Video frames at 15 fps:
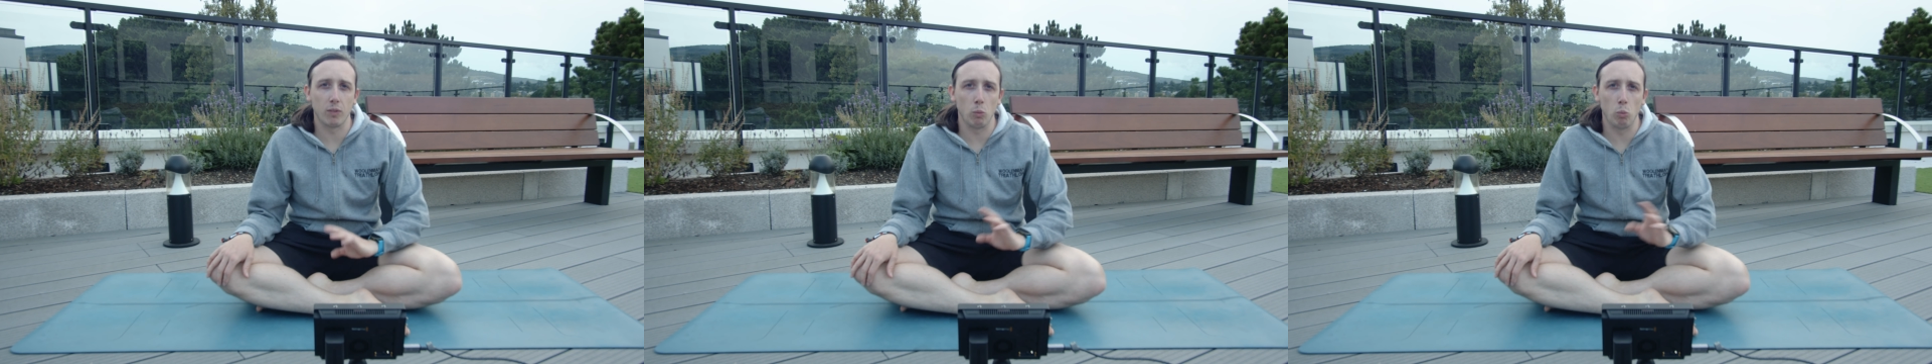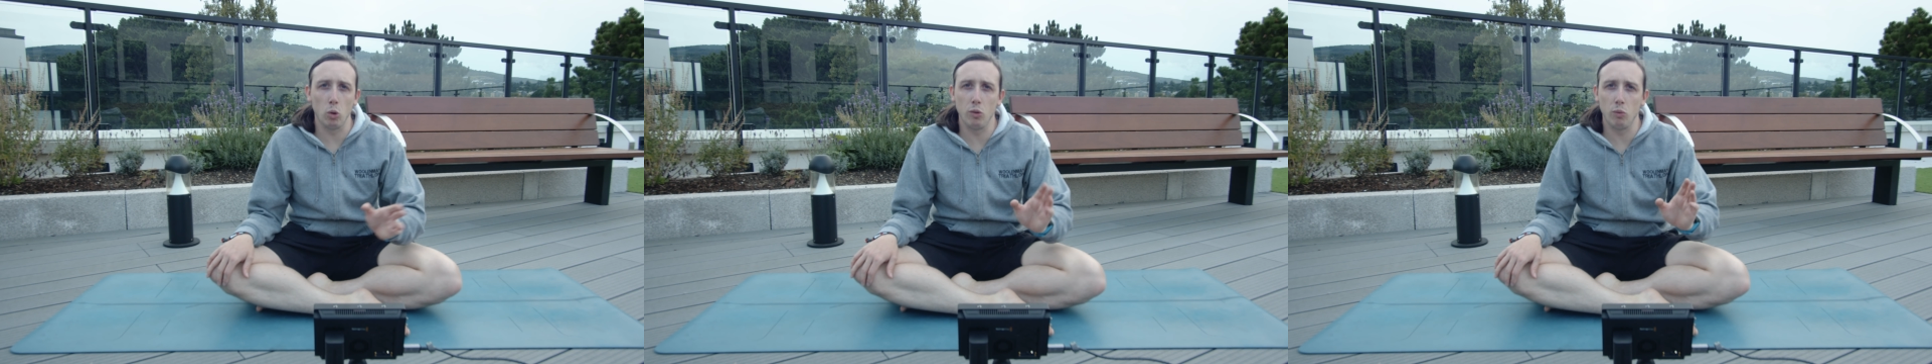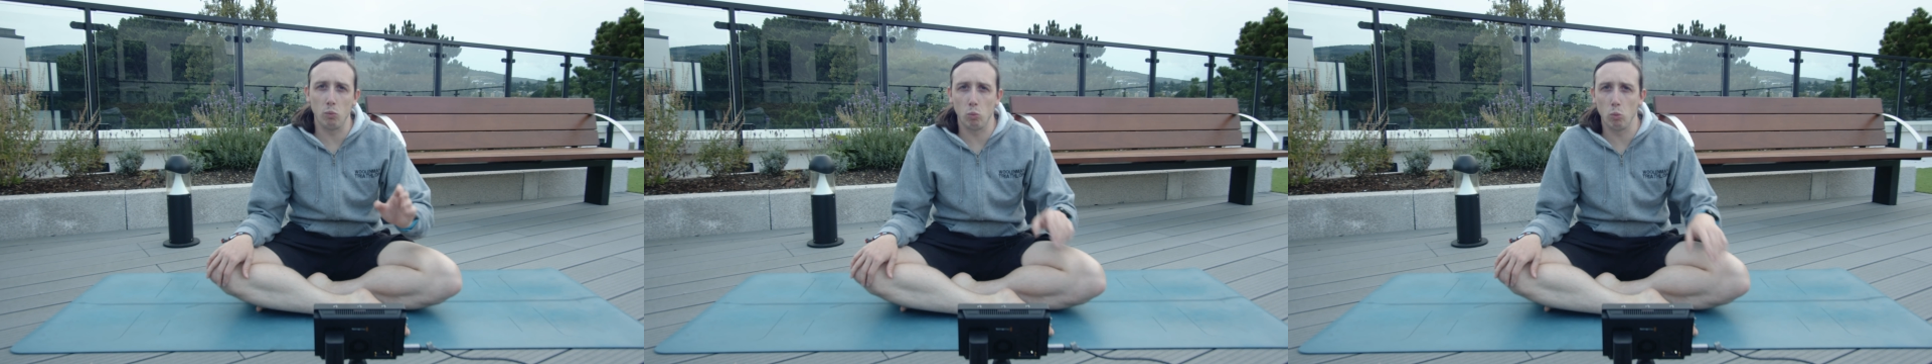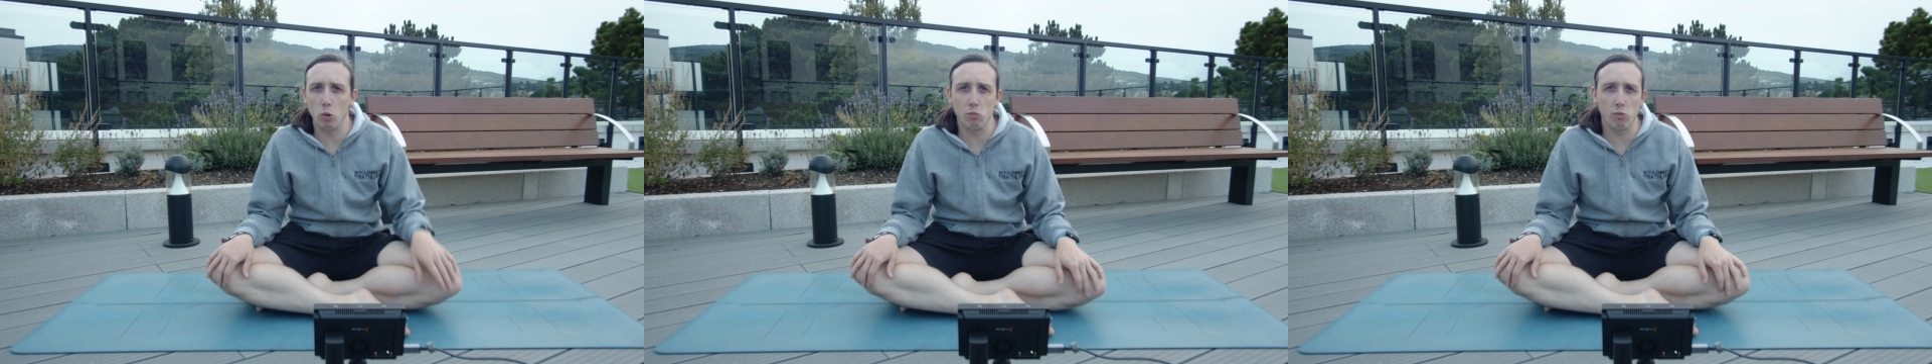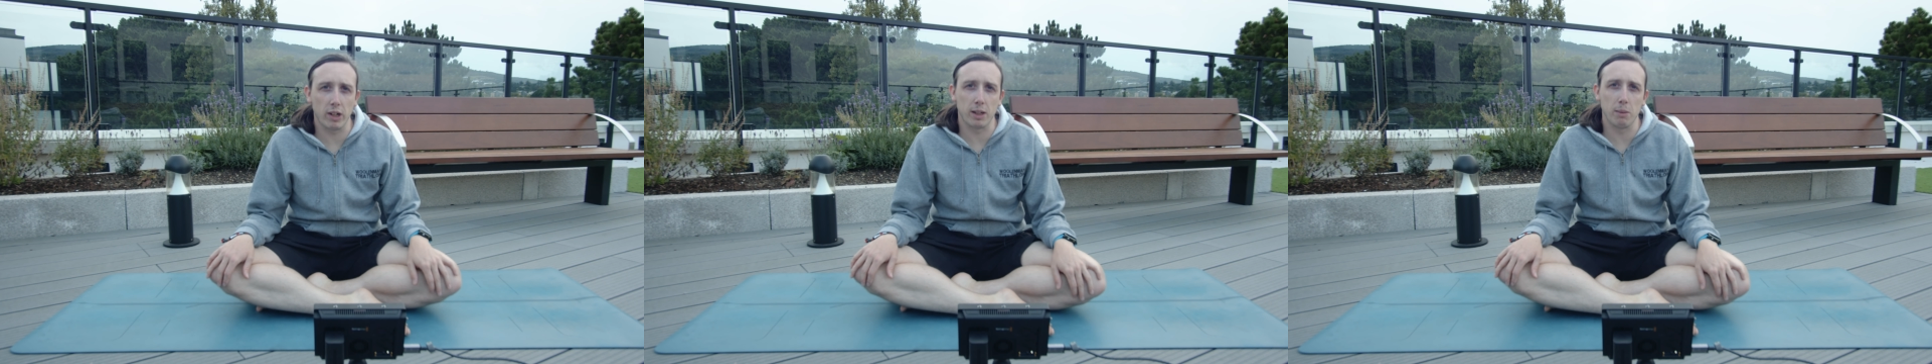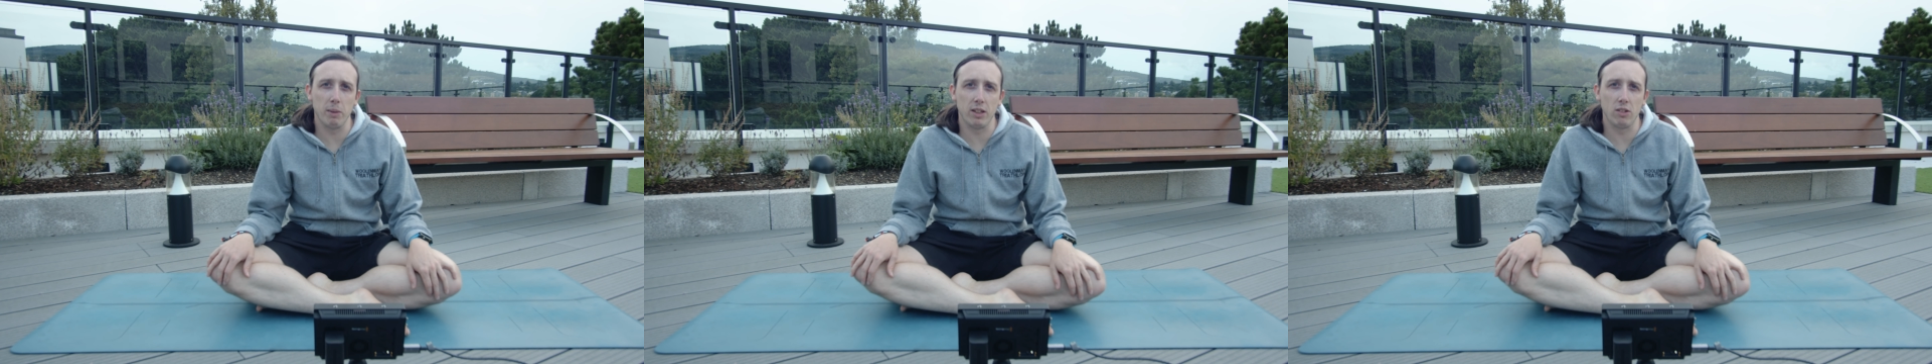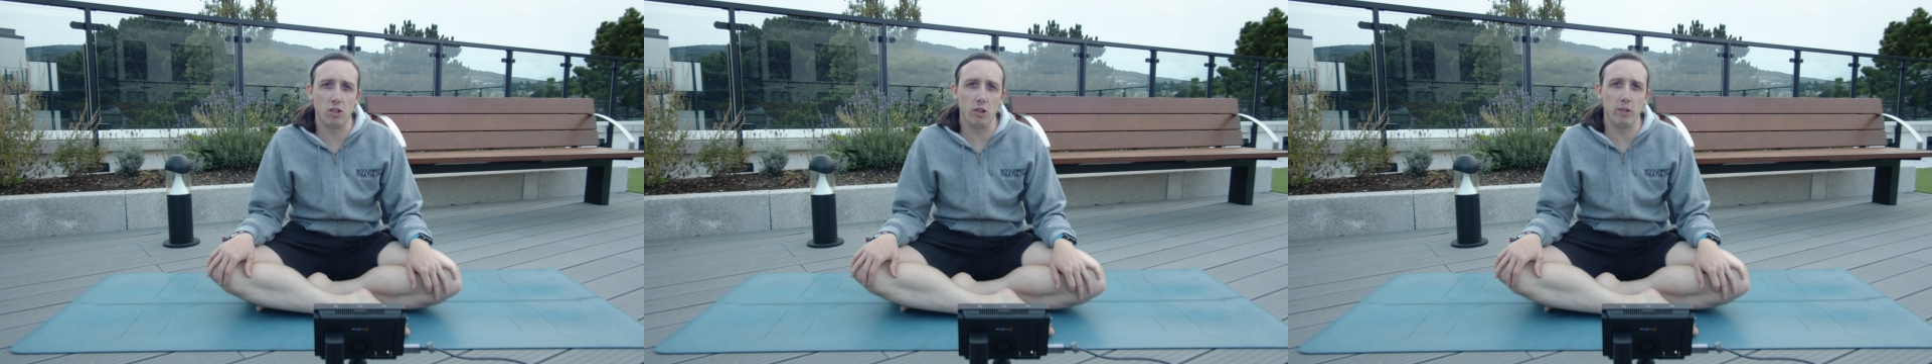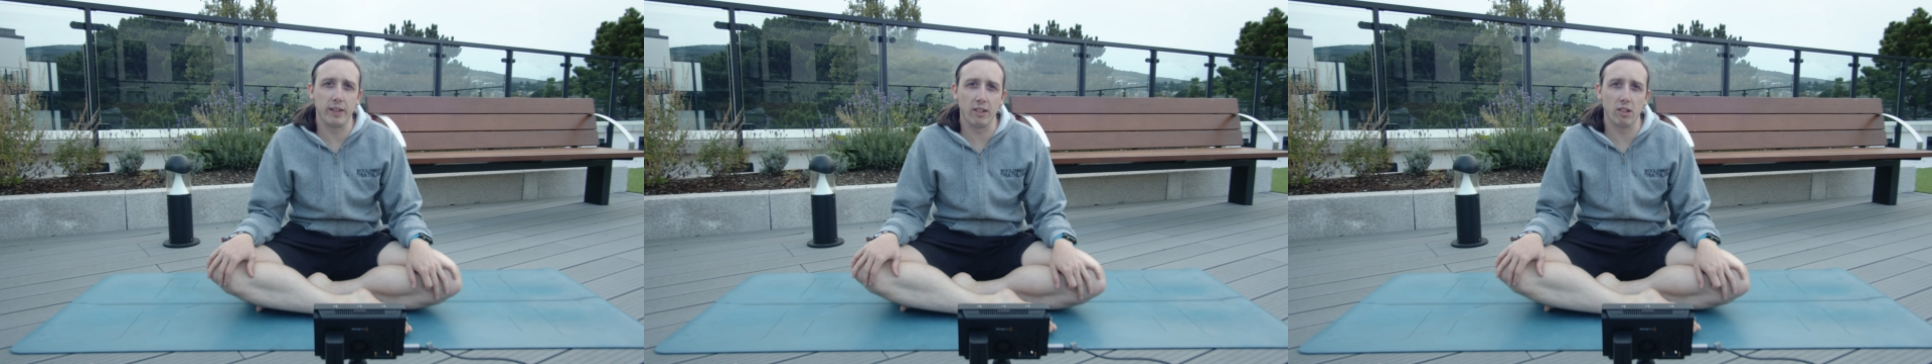Wouldn't recommend
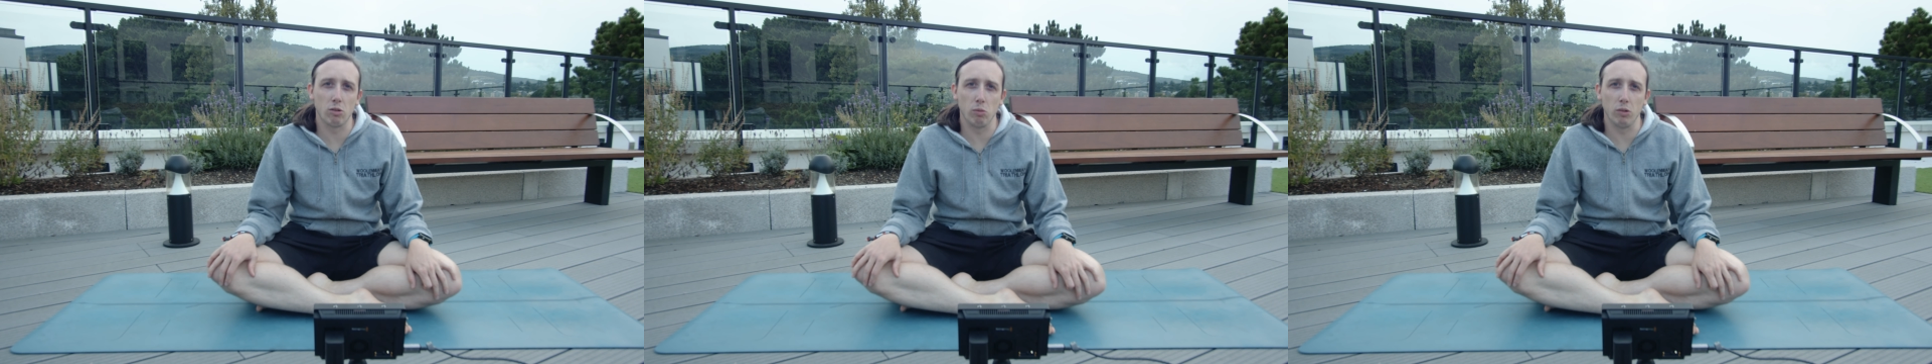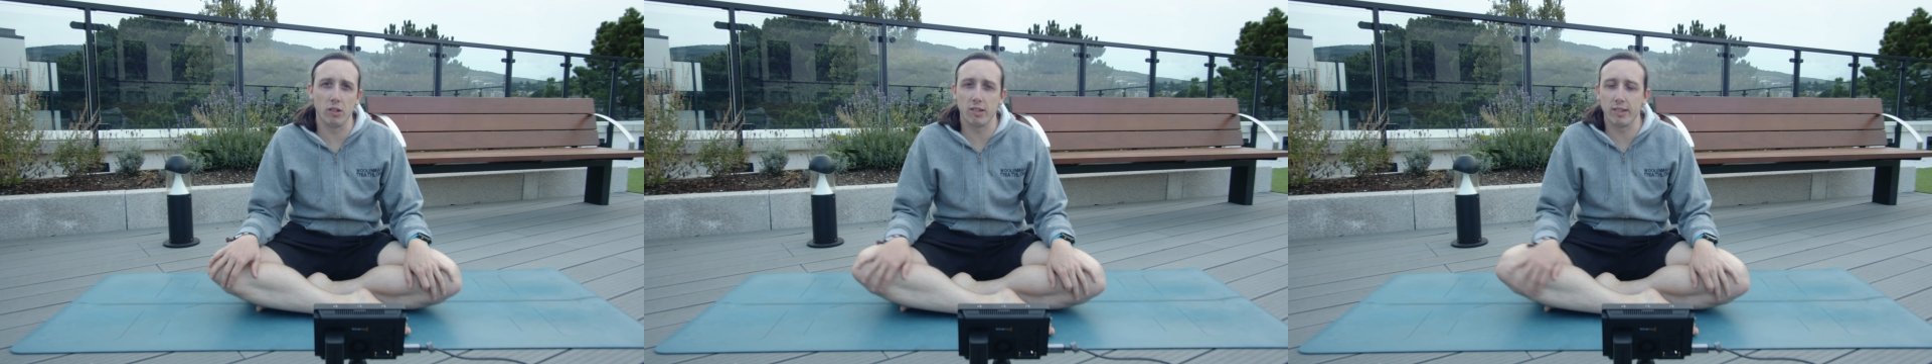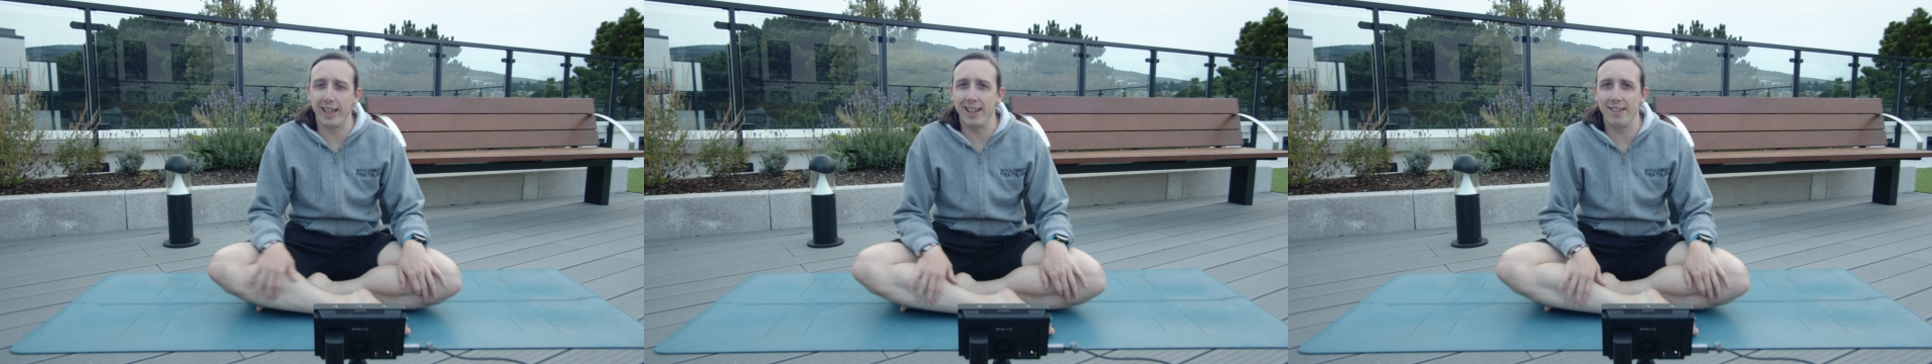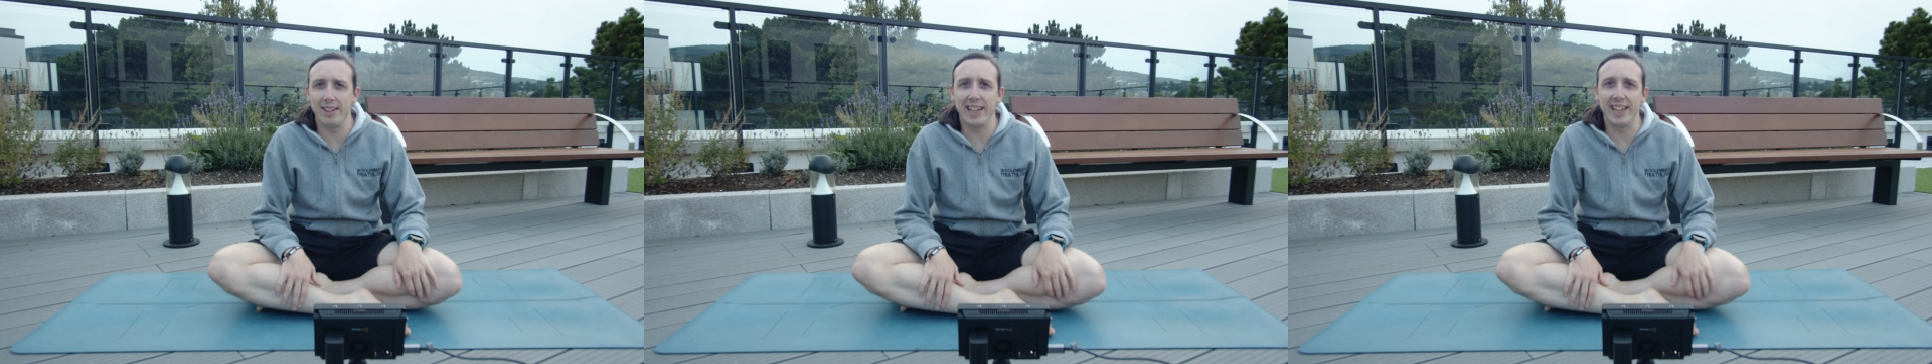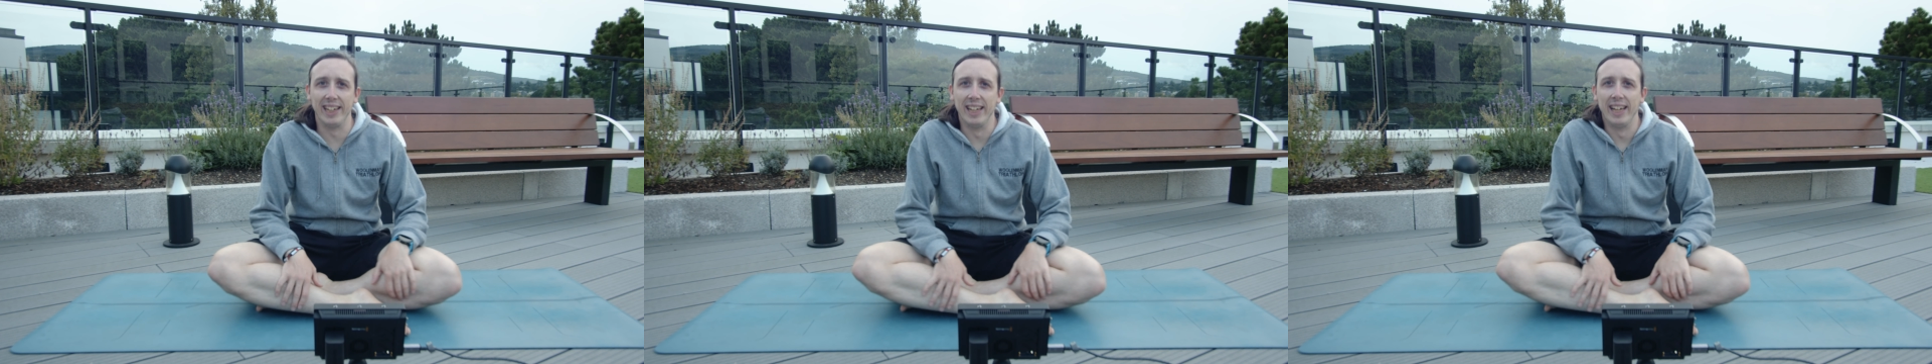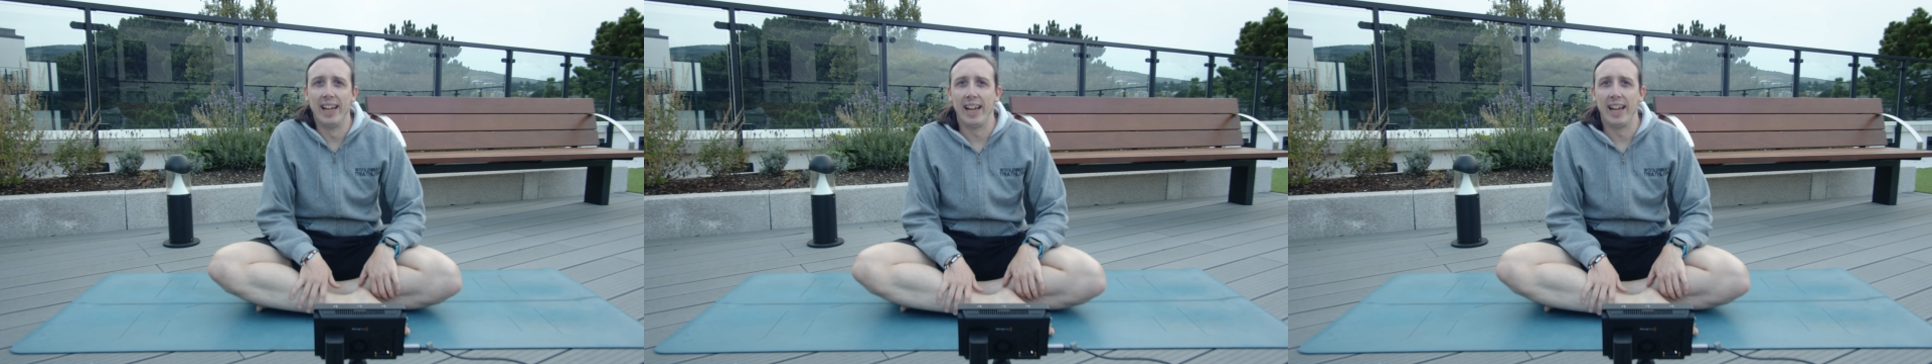doing this one standing.